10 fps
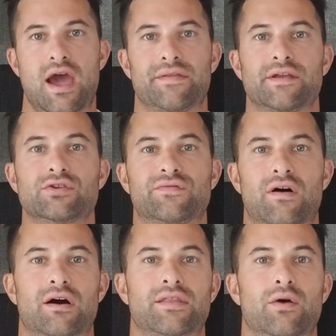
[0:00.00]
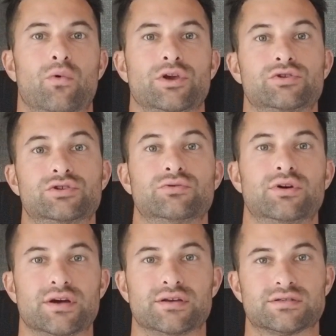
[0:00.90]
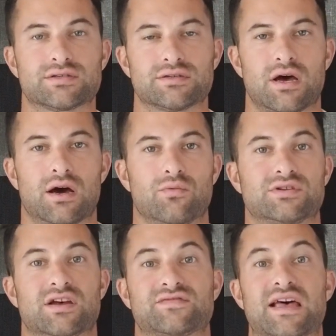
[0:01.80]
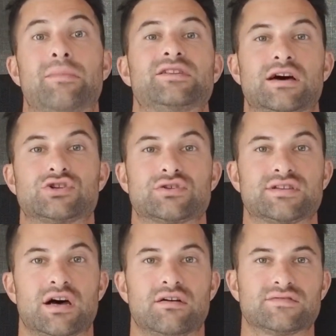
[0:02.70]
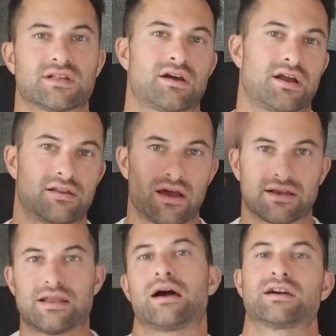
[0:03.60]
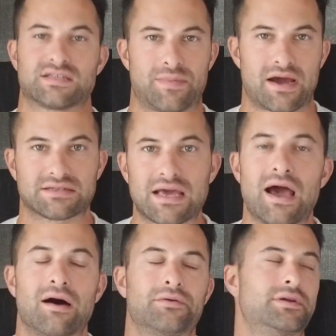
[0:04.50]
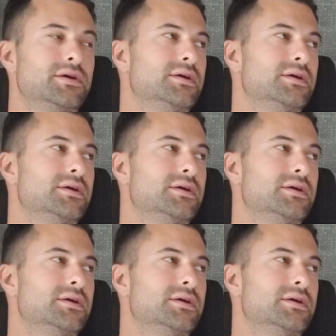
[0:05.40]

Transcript: And then you find that what you do is uh, we self sabotage ourselves to kind of like knock us back down.